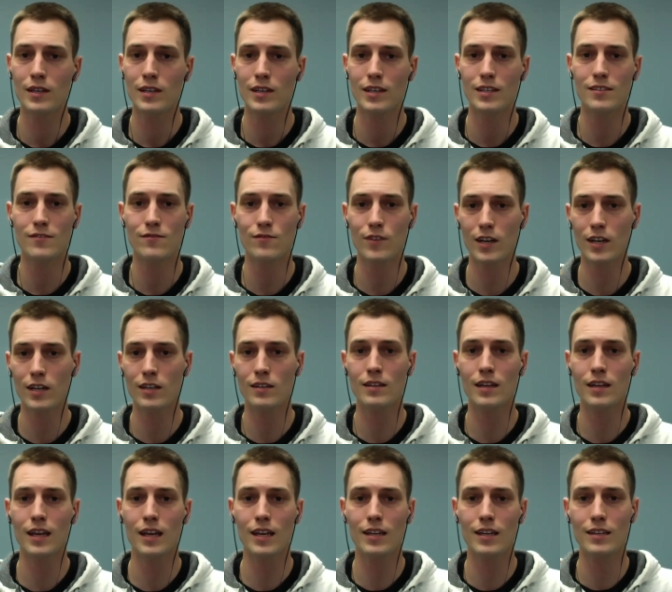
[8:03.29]
It's
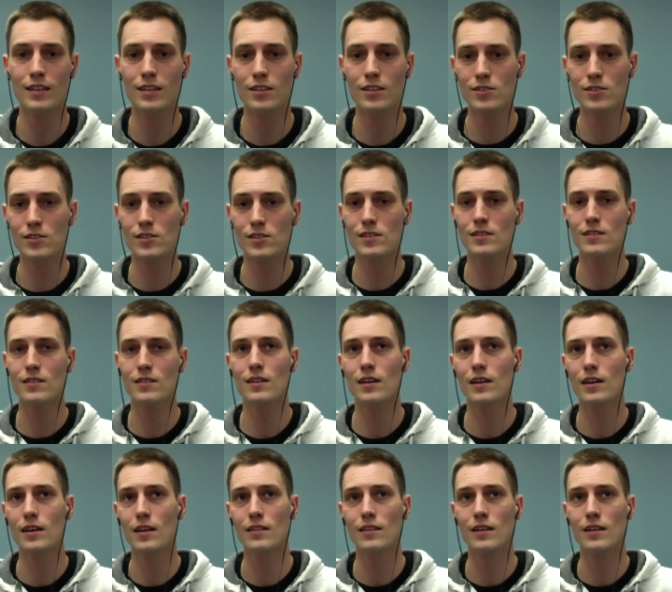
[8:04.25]
fun. And here's
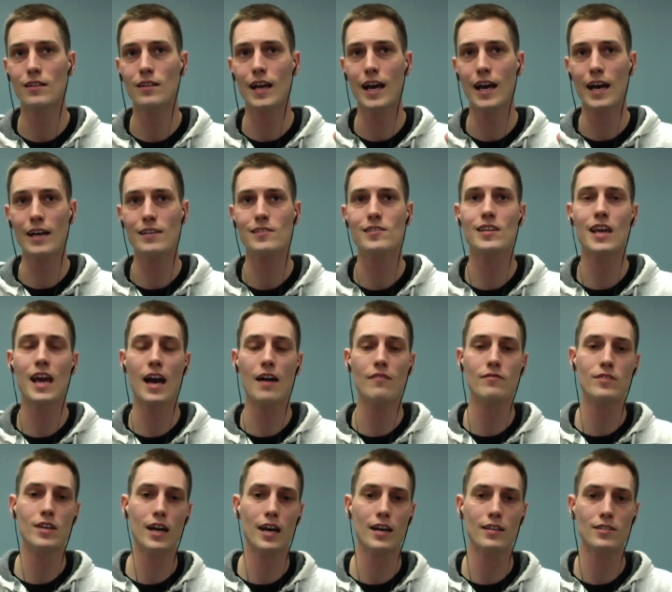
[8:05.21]
the last
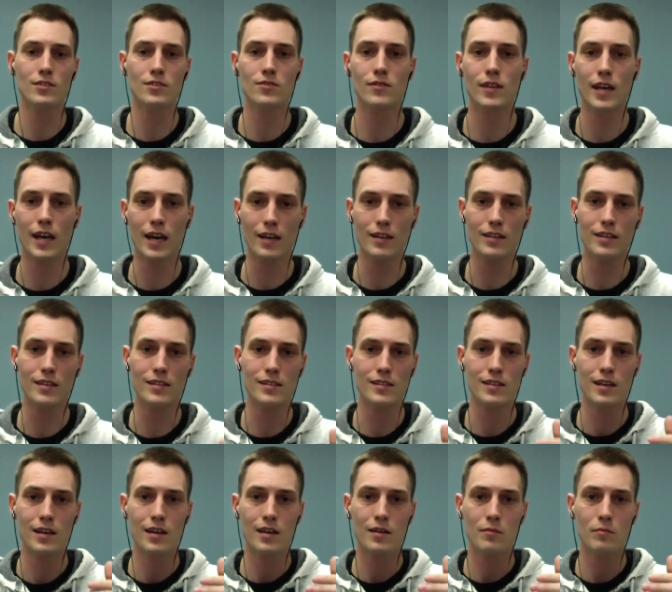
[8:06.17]
caveat to that is
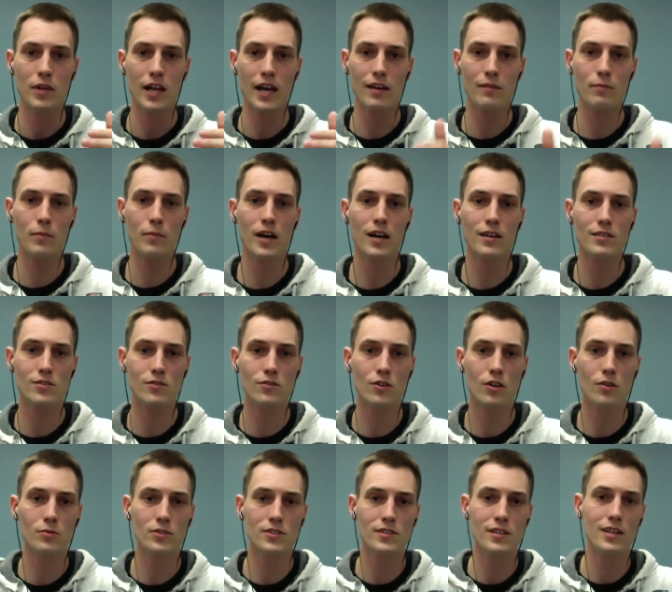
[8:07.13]
BlackBox
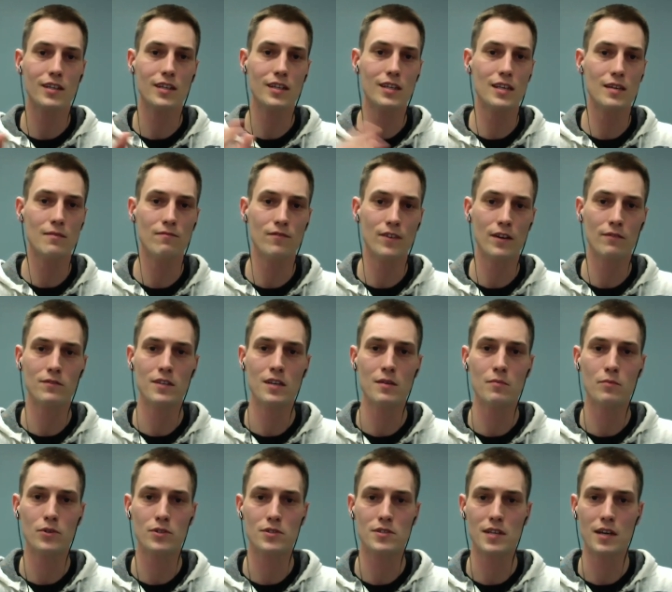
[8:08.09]
Global is going to keep
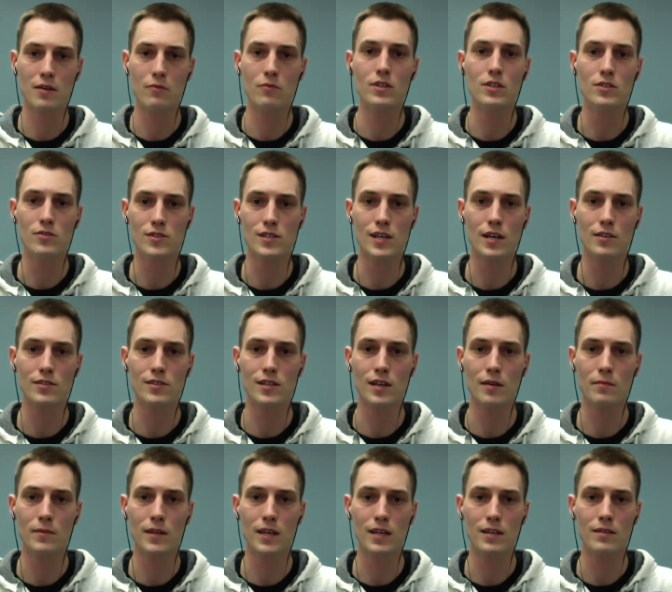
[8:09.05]
15% when you sell
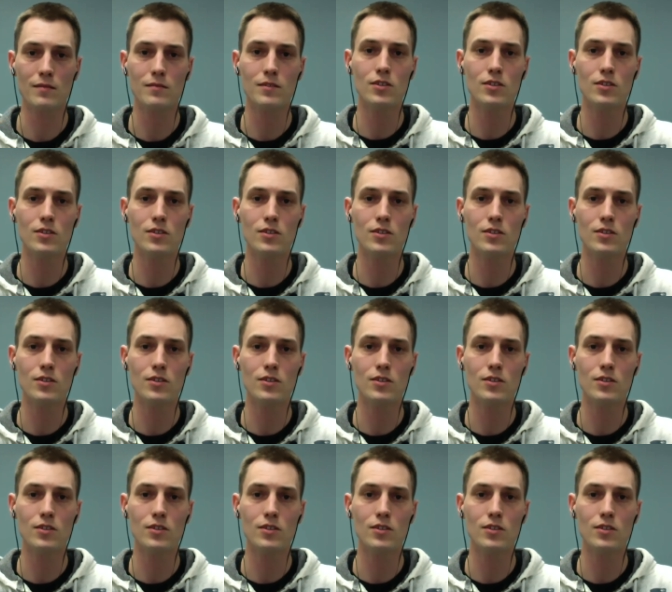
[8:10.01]
something.